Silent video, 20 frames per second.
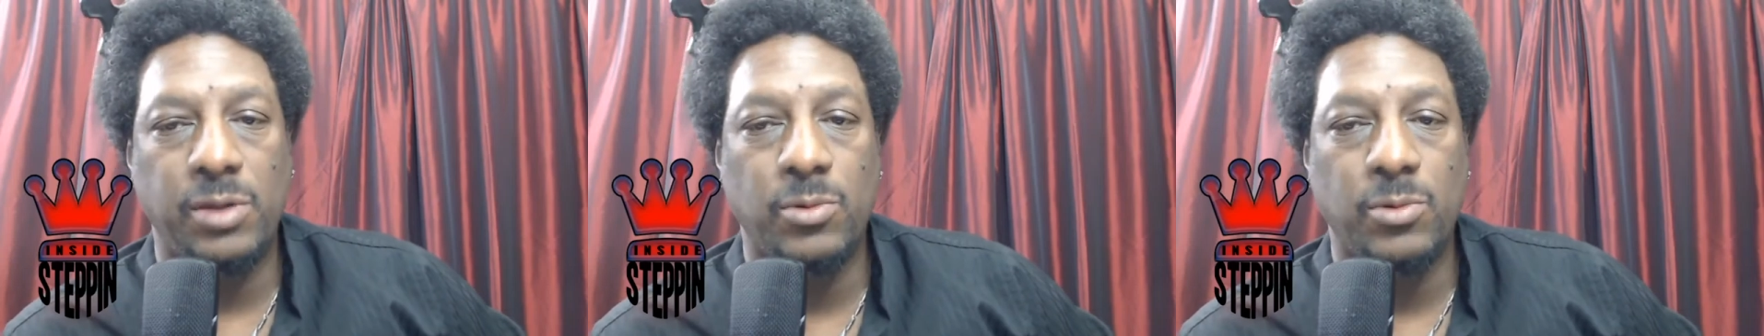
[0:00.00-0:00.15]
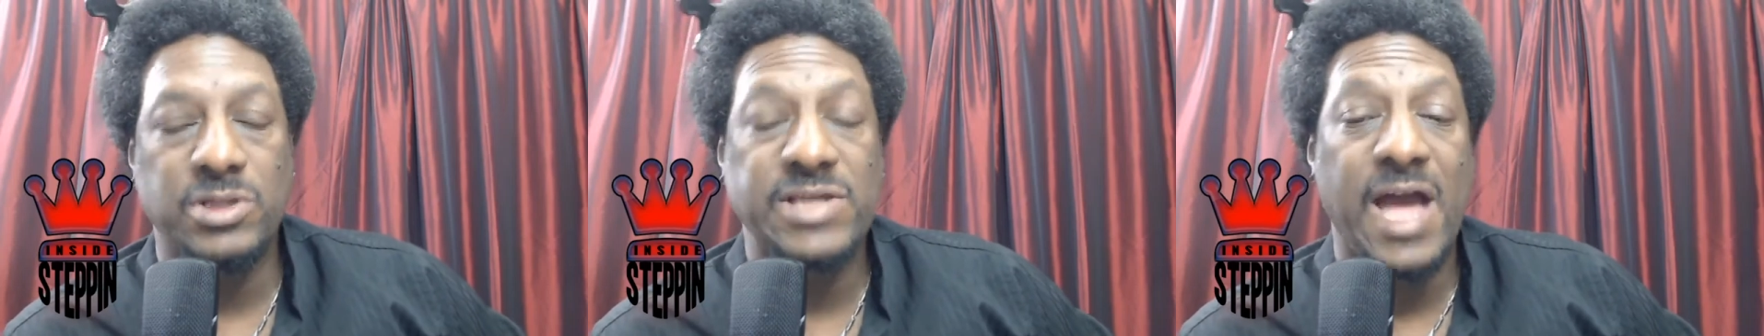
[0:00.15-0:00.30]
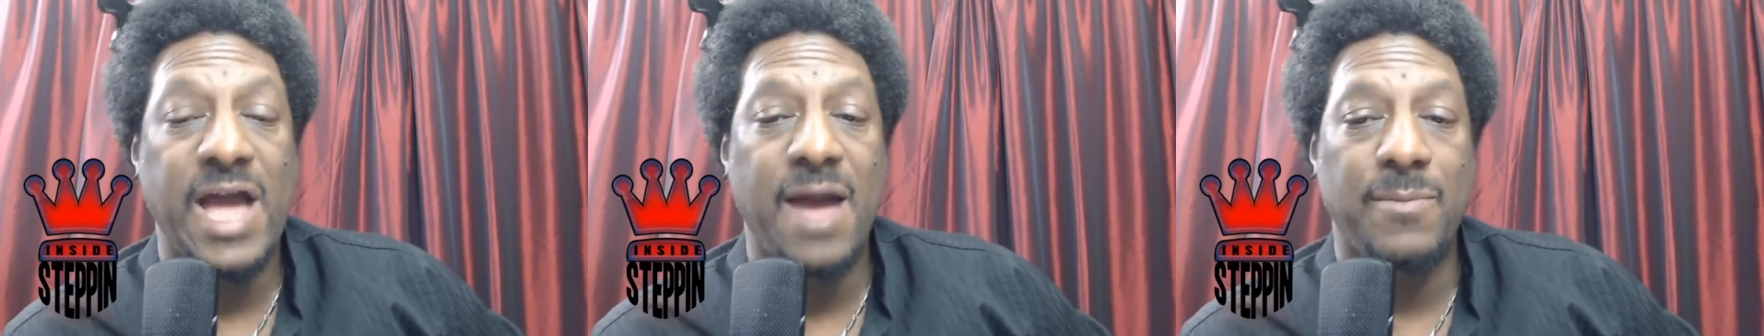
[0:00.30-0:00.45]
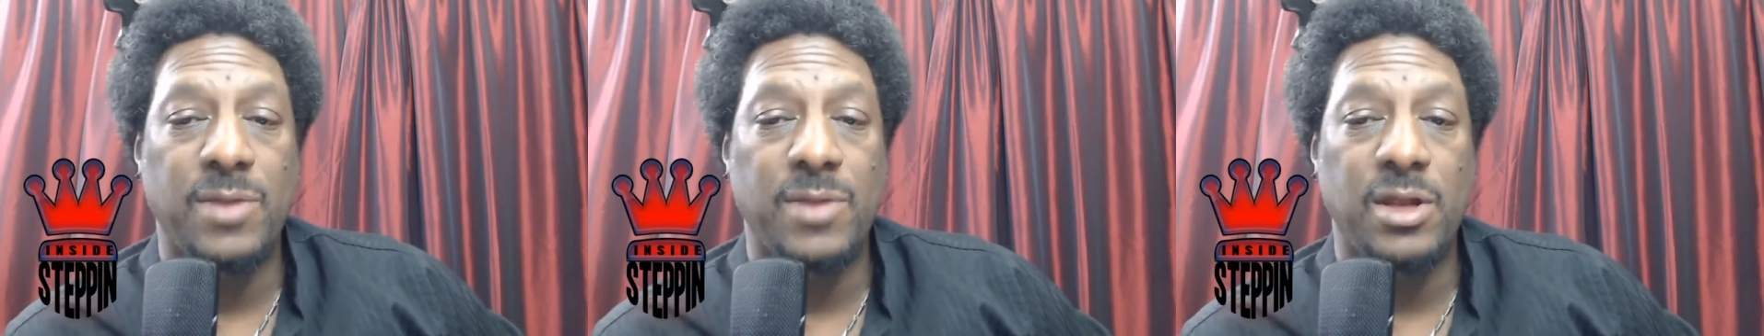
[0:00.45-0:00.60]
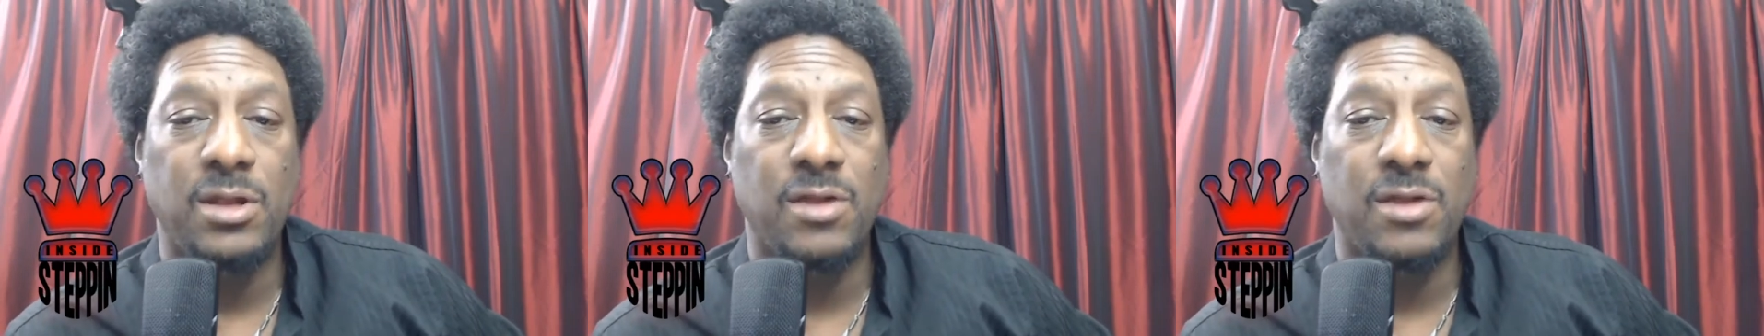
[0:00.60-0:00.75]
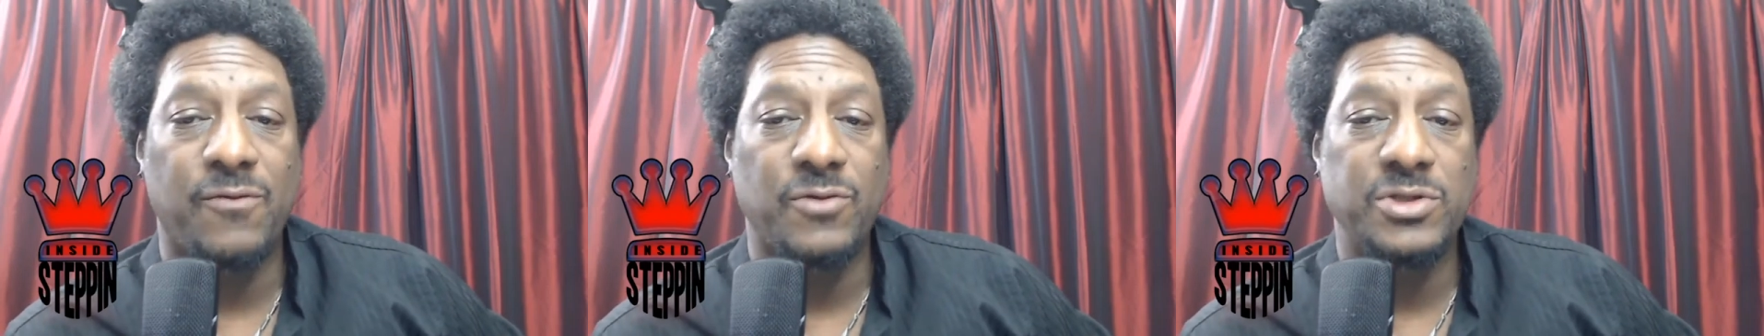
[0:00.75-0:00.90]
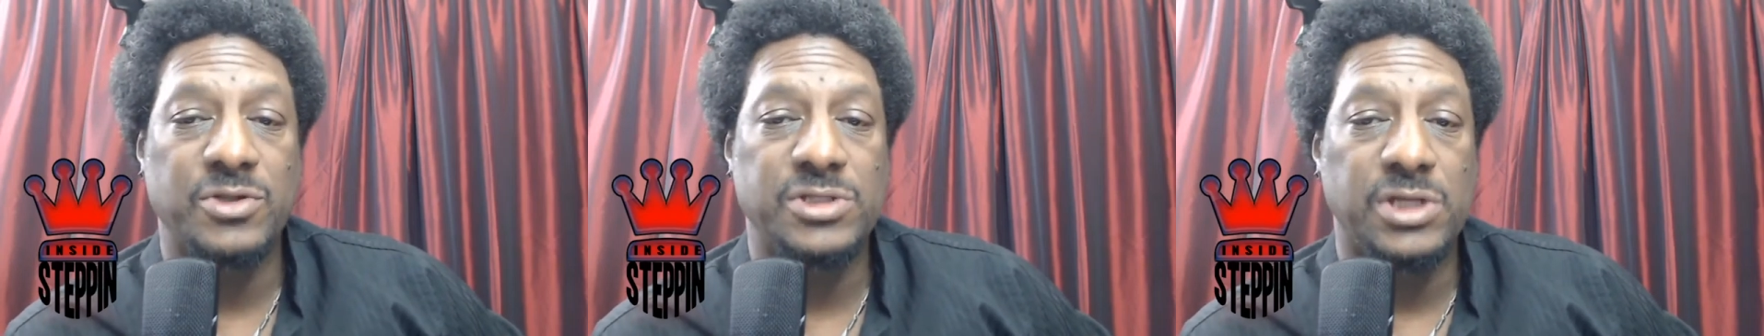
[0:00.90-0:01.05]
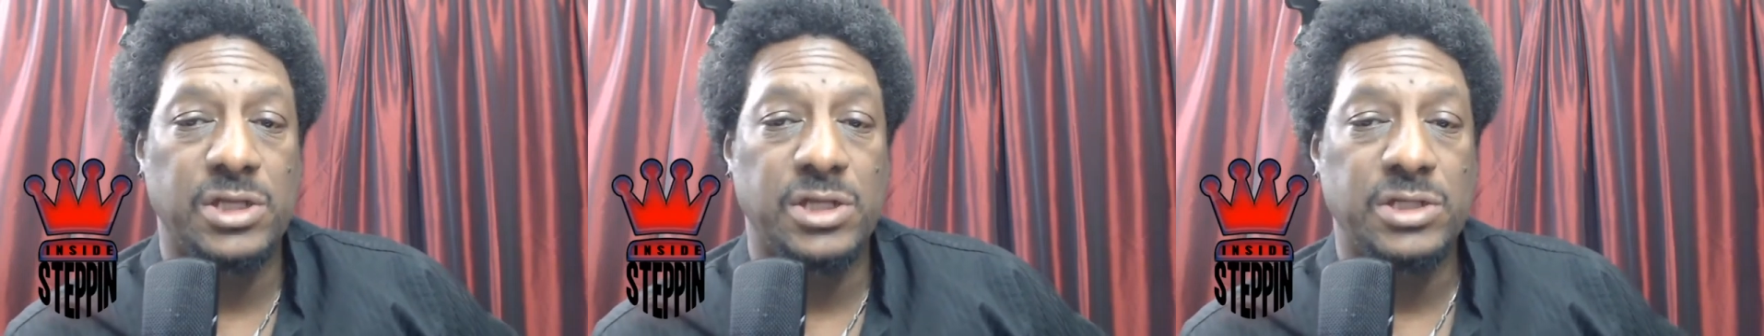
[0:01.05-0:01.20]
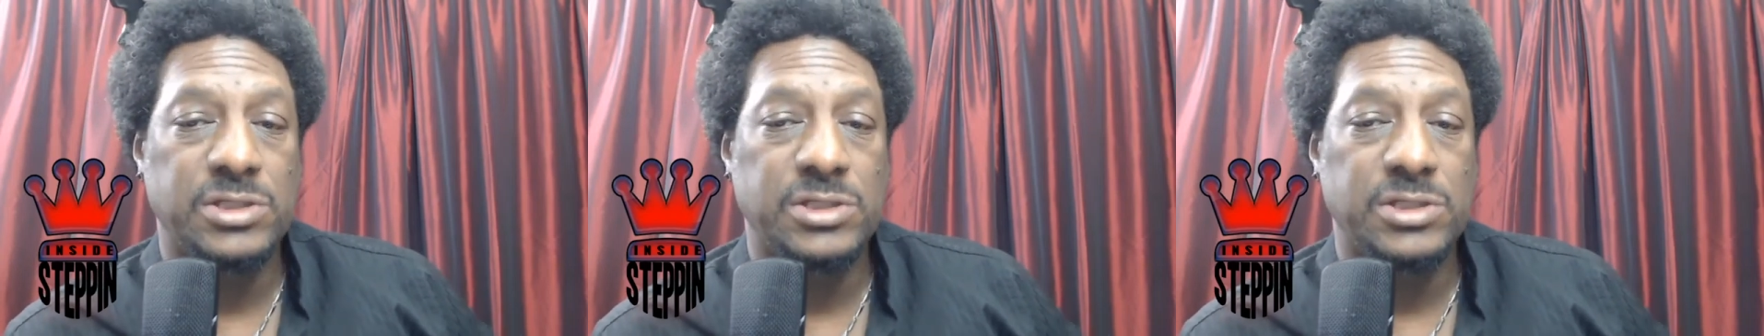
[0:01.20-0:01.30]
what's happening in different cities,